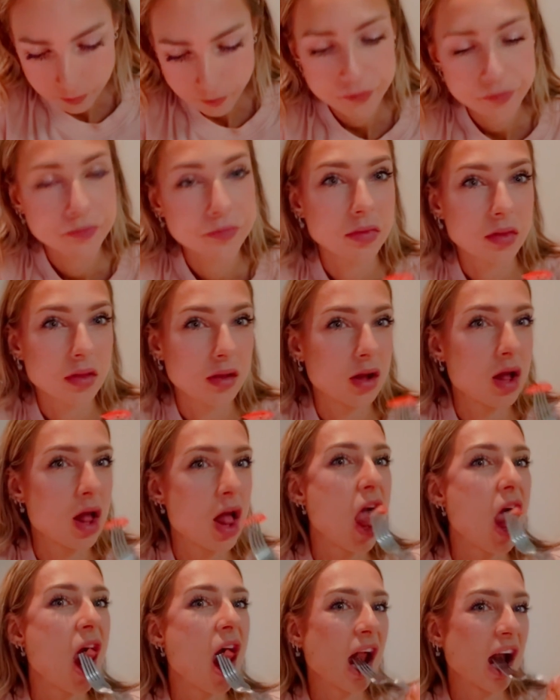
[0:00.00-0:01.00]
I eat the
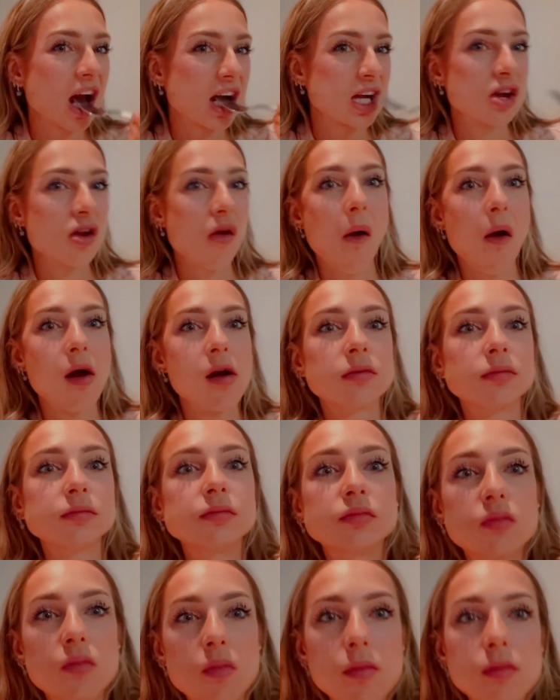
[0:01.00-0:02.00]
same stuff. But it is
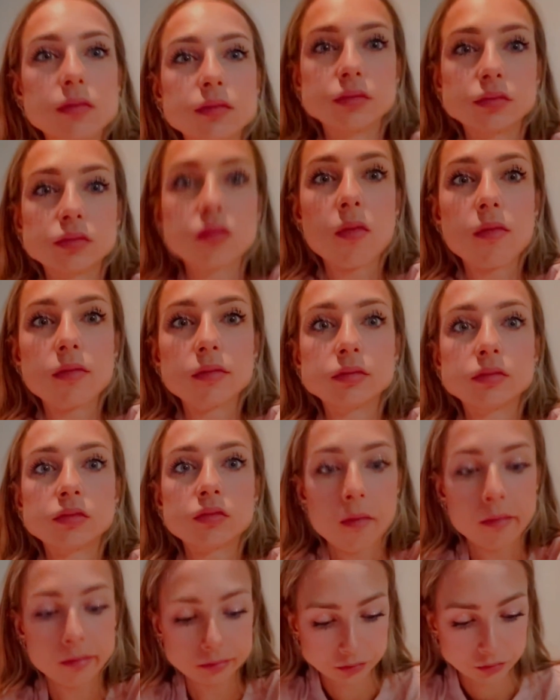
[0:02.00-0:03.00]
really important to keep
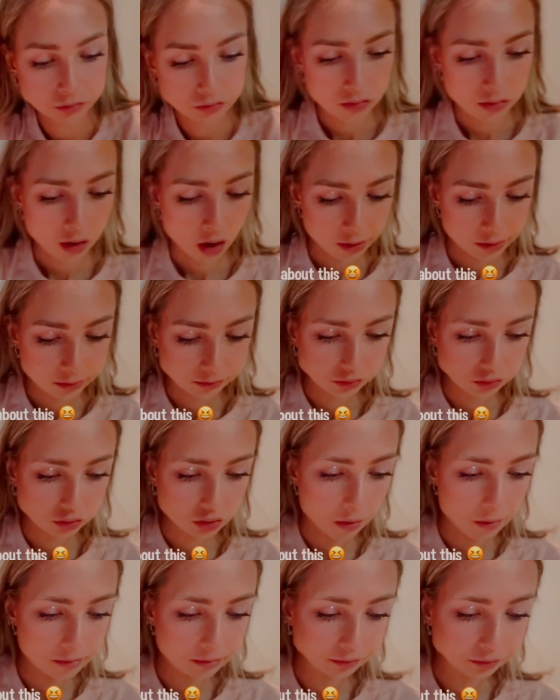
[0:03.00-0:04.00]
variety in.
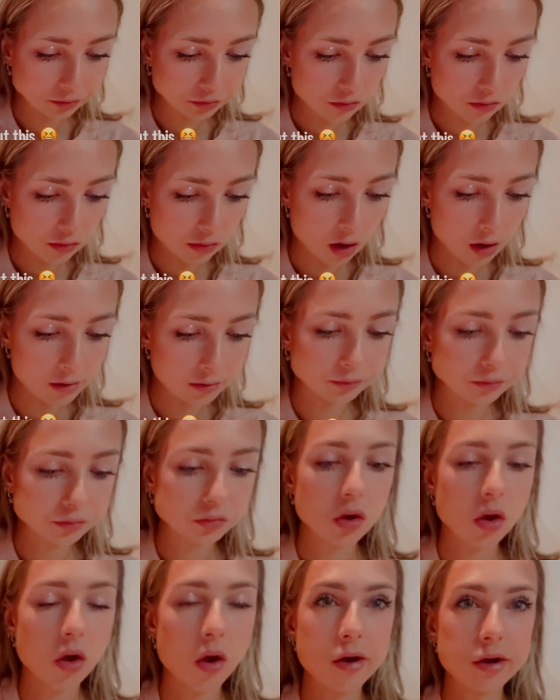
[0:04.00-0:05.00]

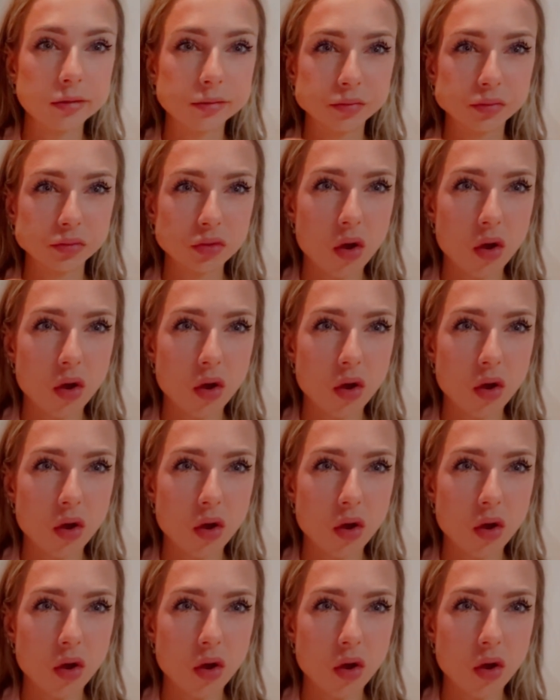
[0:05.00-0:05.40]
It can mean